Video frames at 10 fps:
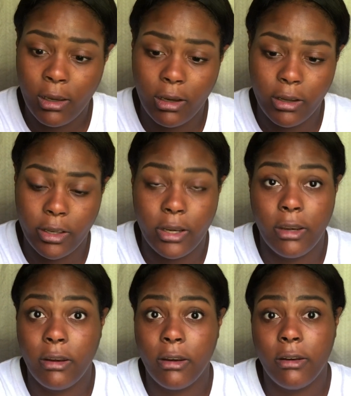I
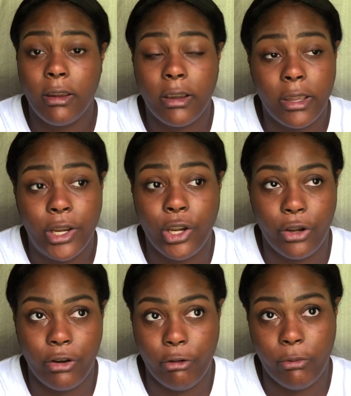couldn't
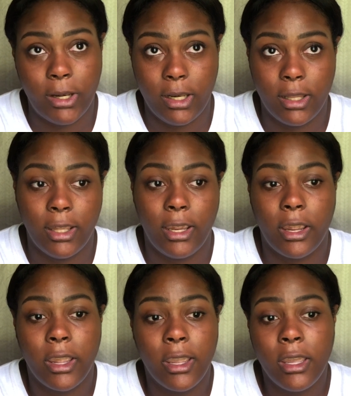do anything.